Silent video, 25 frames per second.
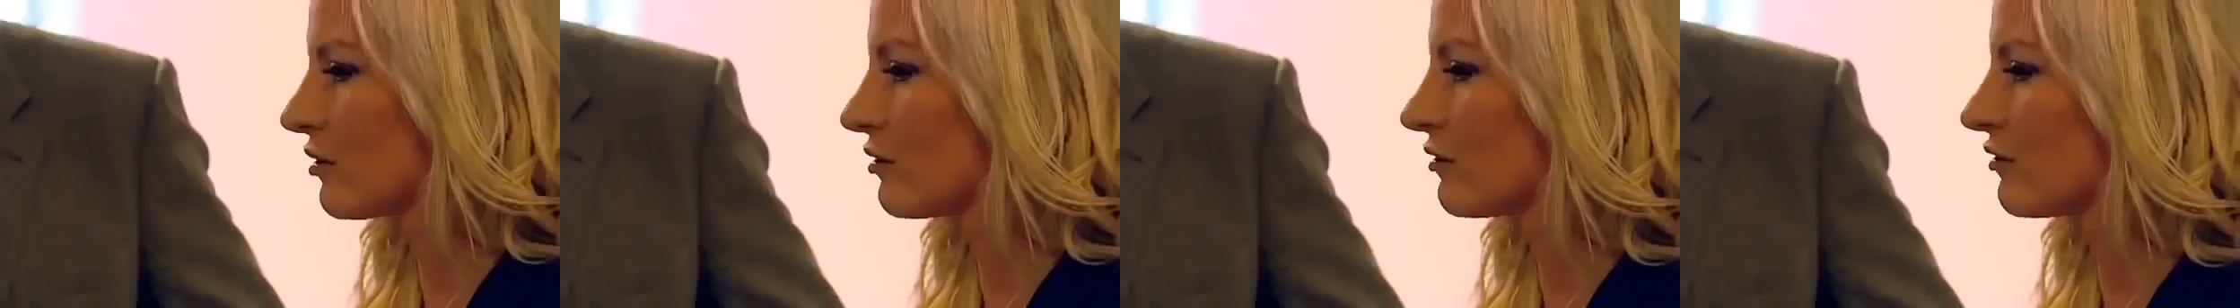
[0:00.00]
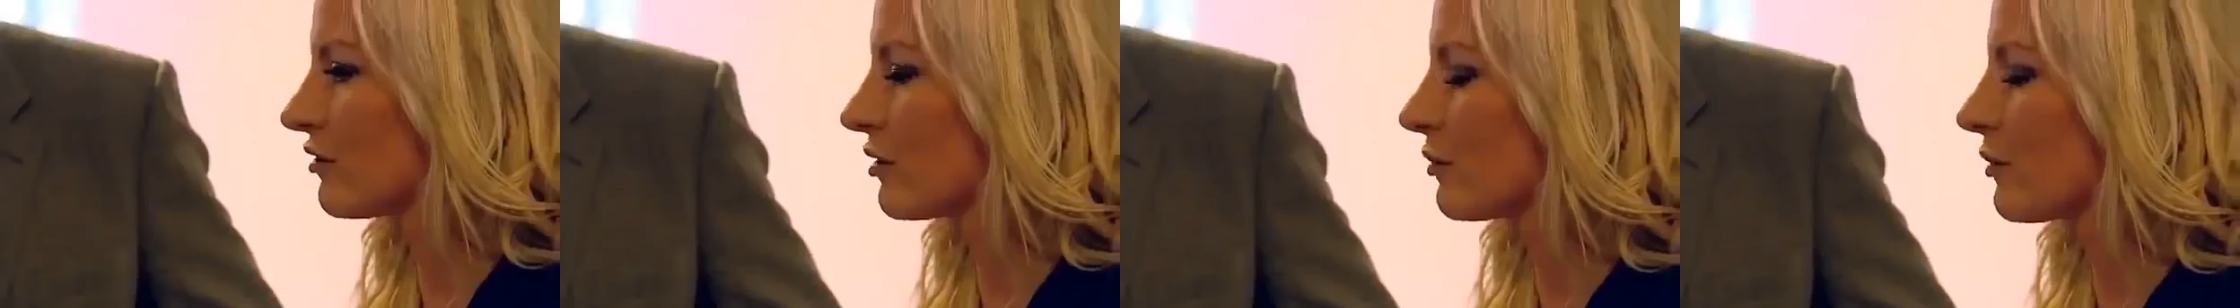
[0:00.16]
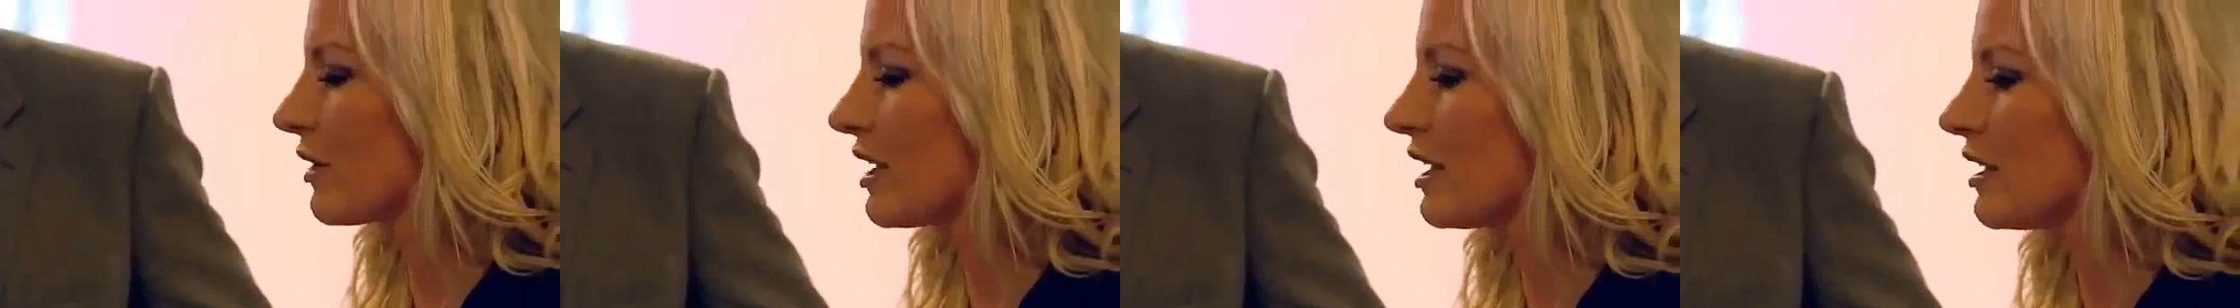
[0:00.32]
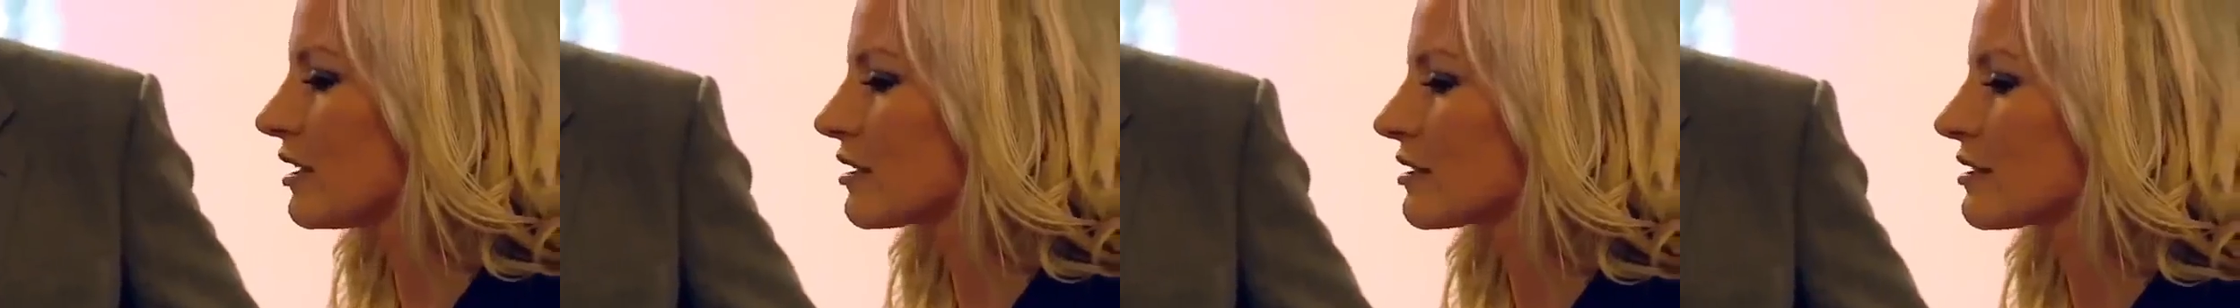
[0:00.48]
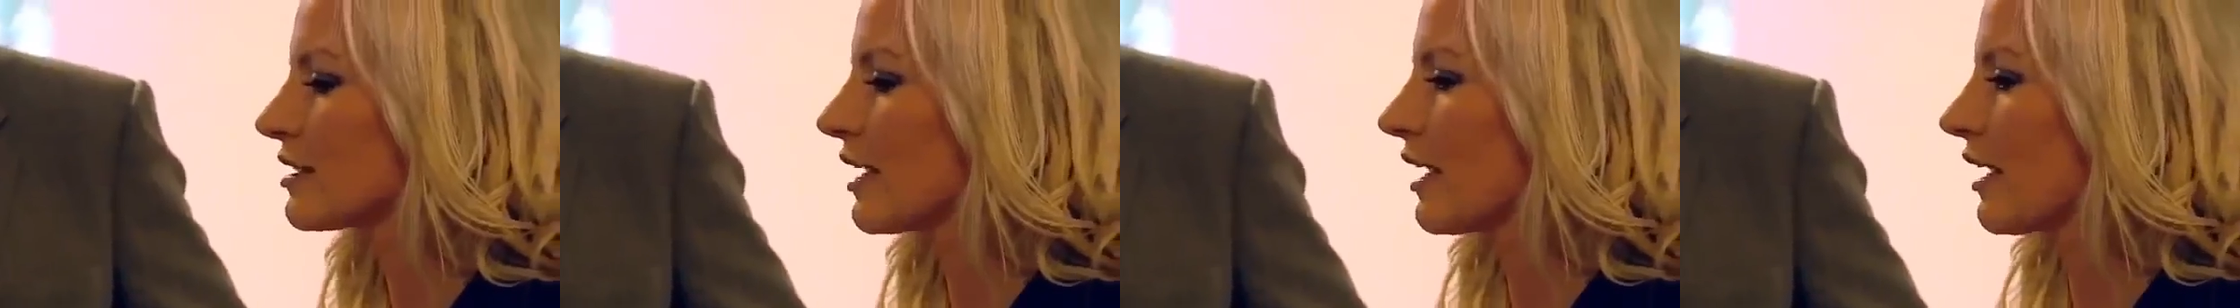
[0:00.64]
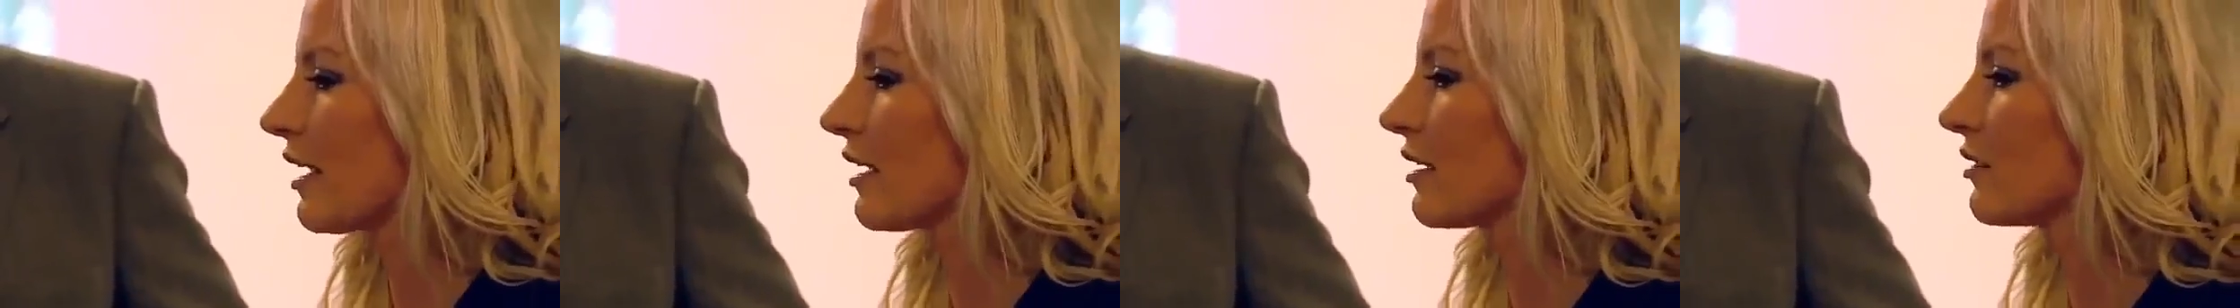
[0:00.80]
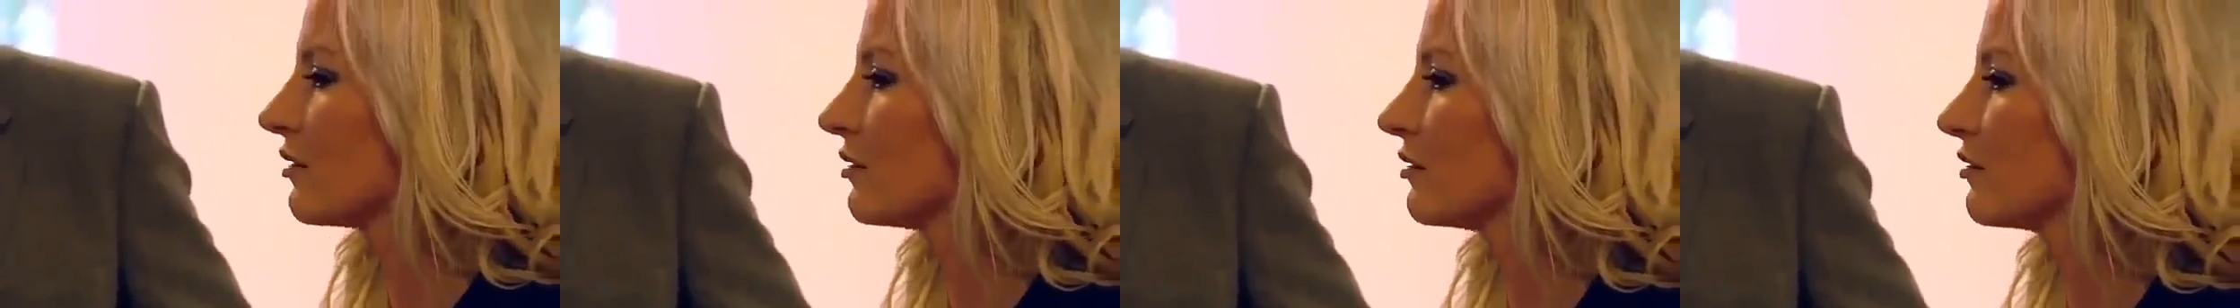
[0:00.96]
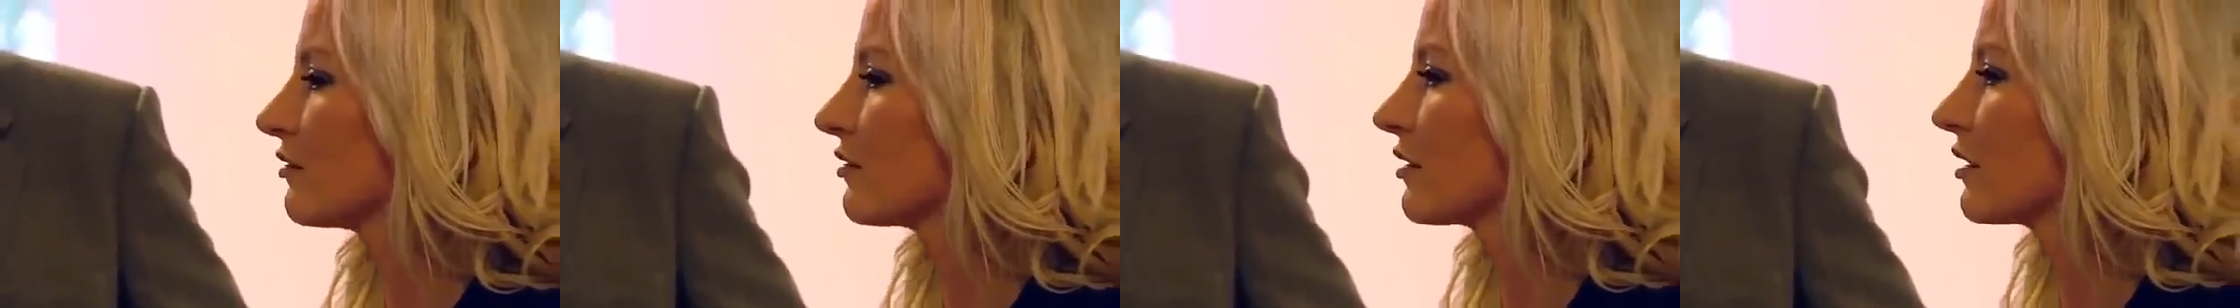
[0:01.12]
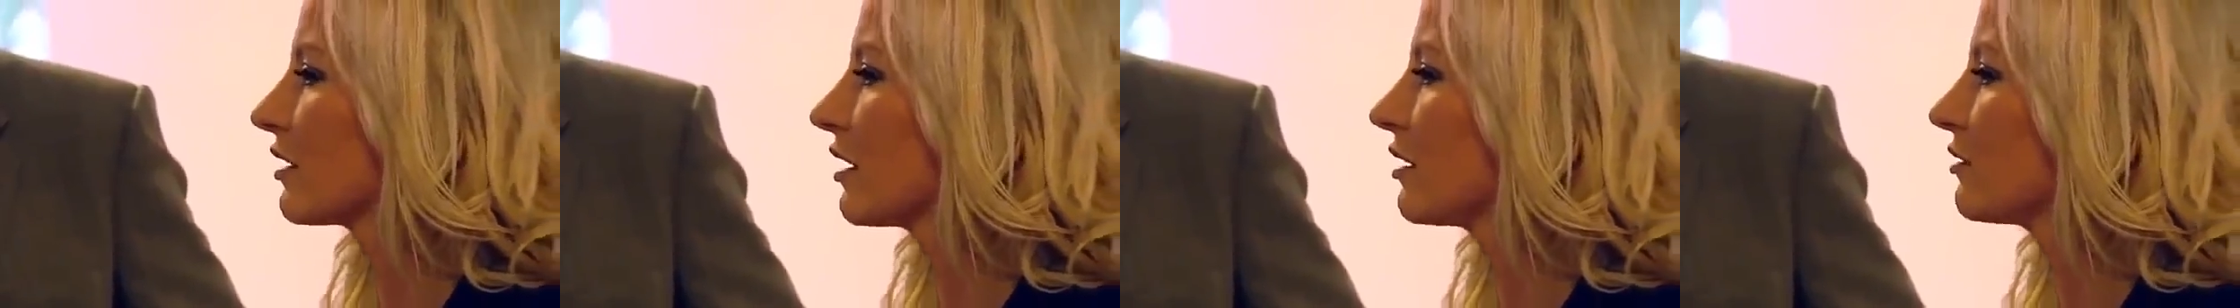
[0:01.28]
would go from here to hell
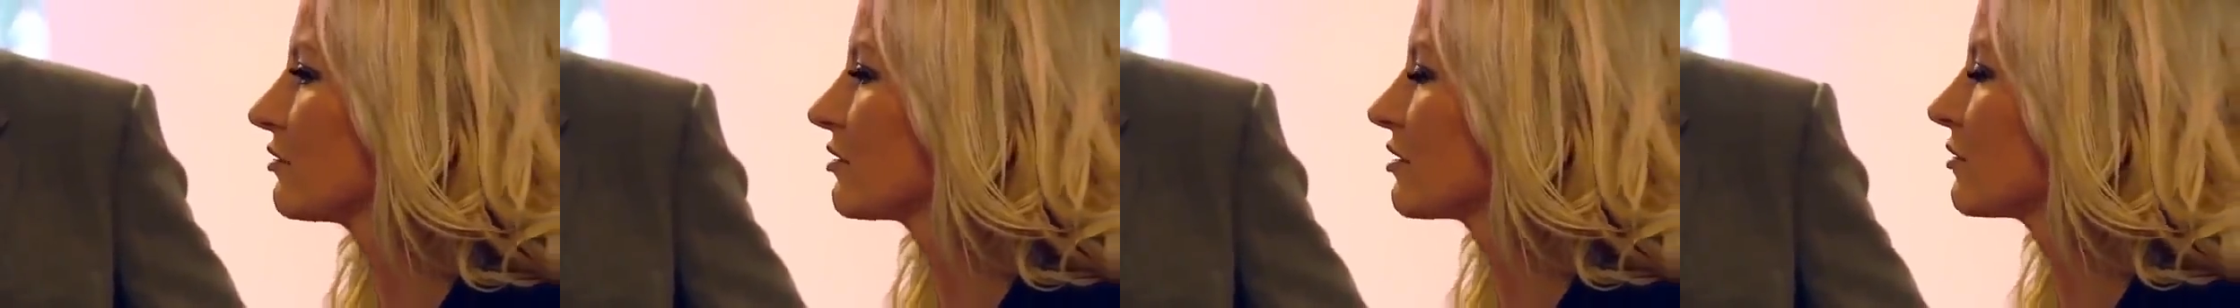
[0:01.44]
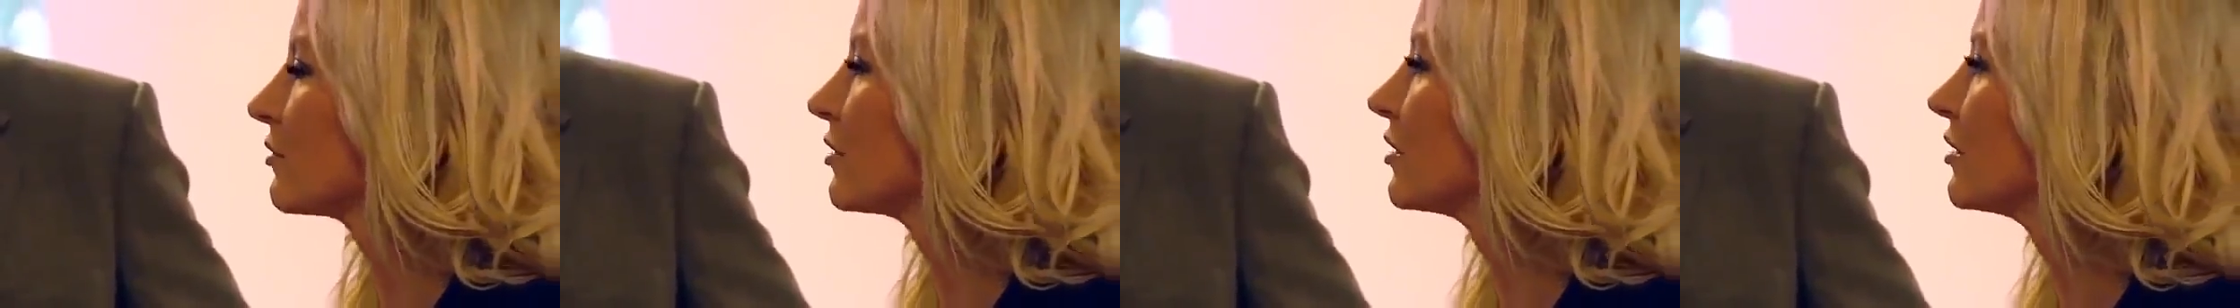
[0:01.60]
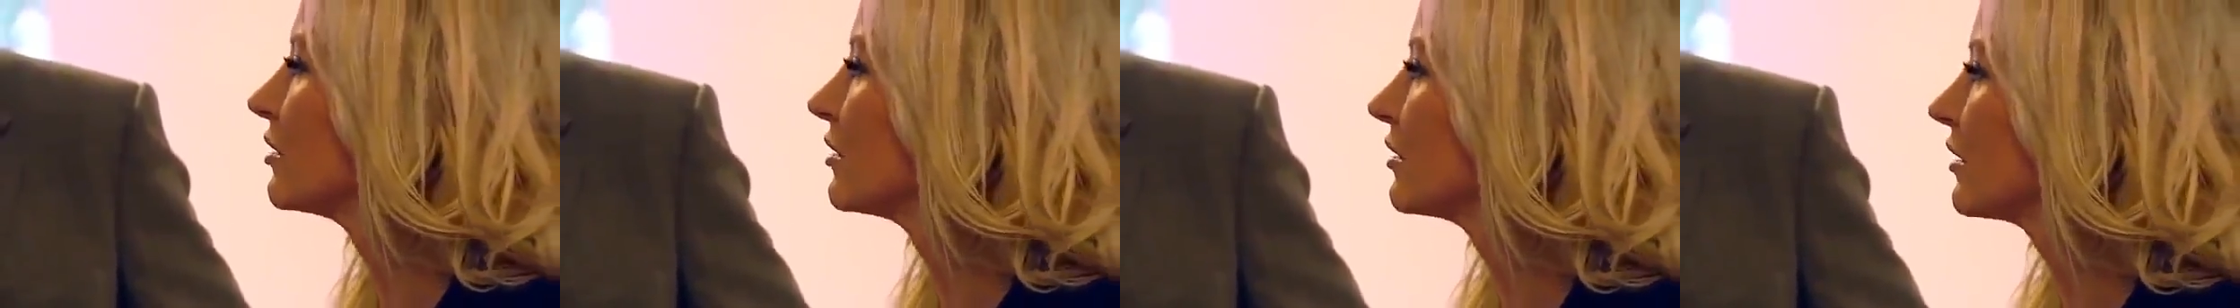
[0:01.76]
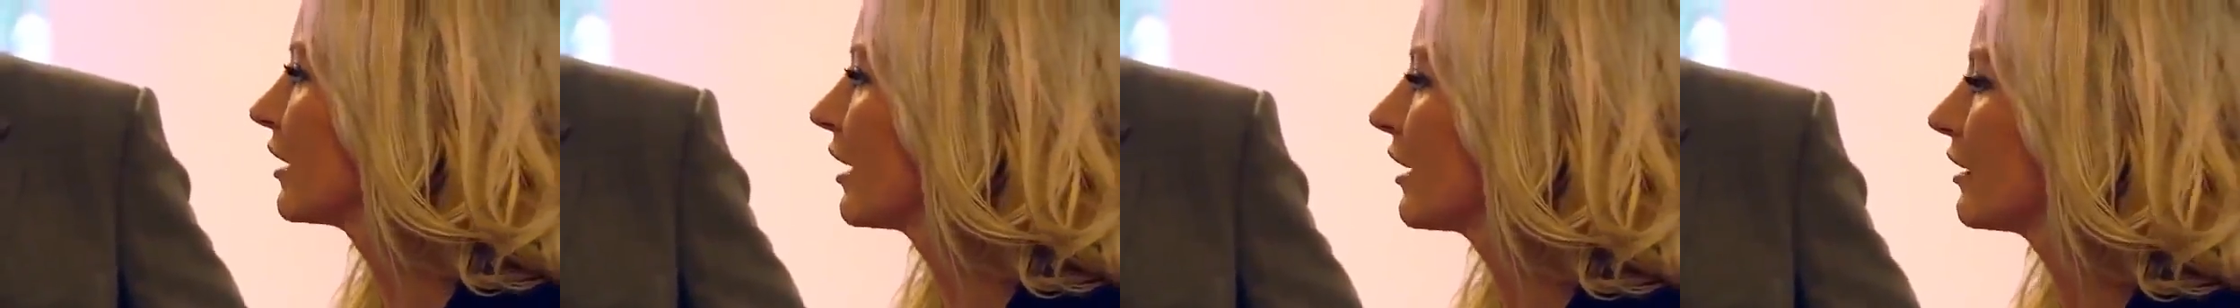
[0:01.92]
for Ultimo